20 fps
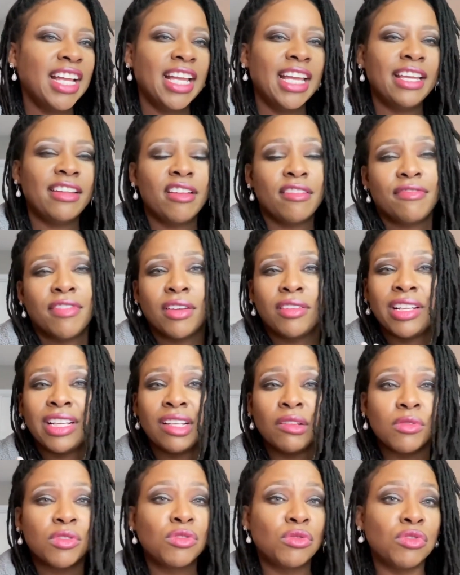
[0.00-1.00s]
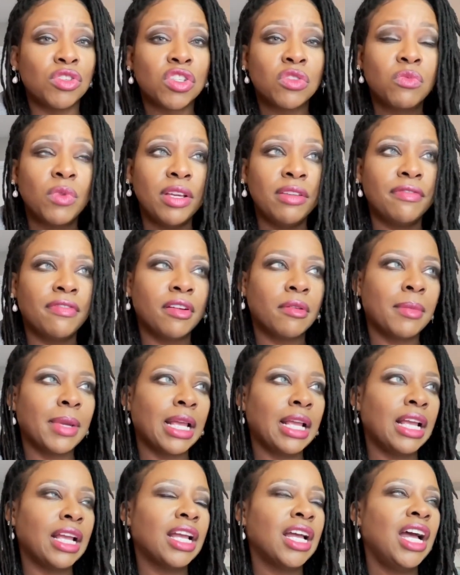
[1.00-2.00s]
and it felt like it was too sweet for
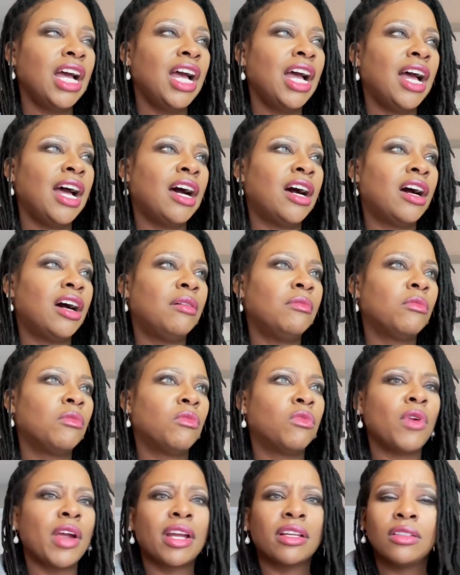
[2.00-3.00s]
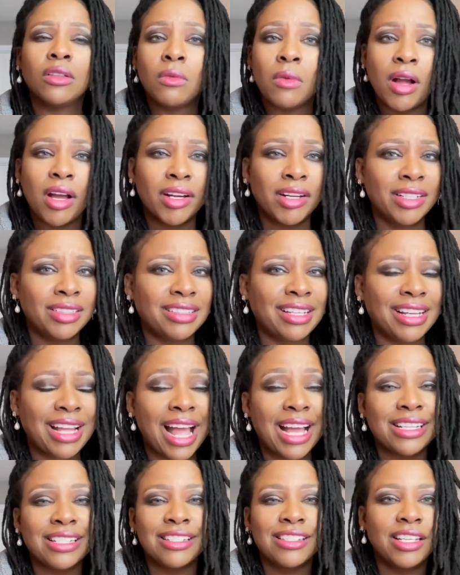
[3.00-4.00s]
me. Regular water, like
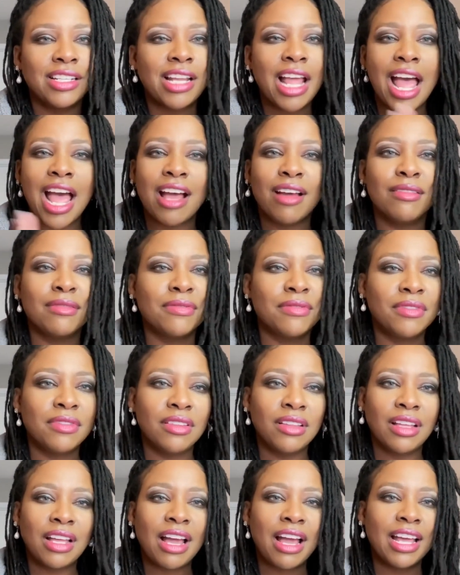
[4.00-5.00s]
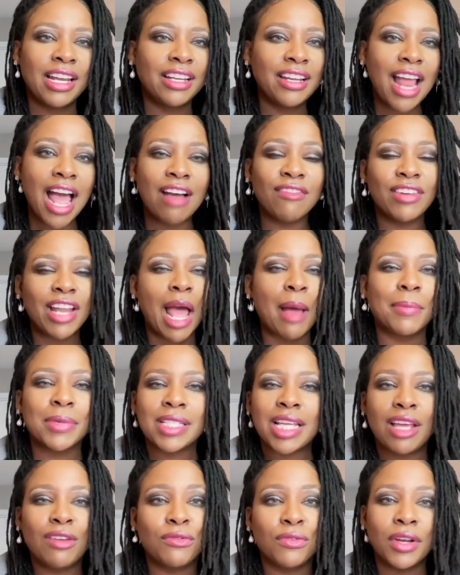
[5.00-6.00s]
I just didn't have, I didn't have an
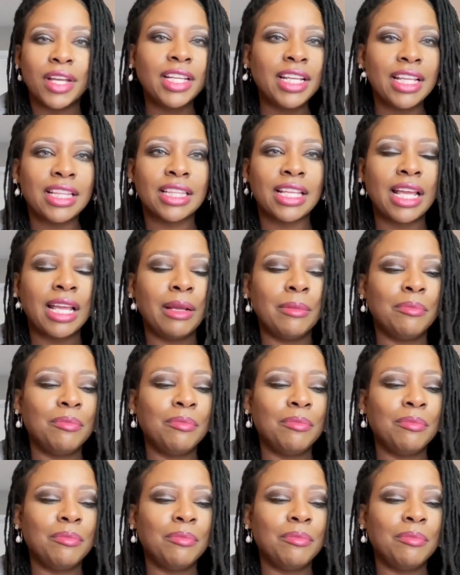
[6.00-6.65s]
appetite for anything.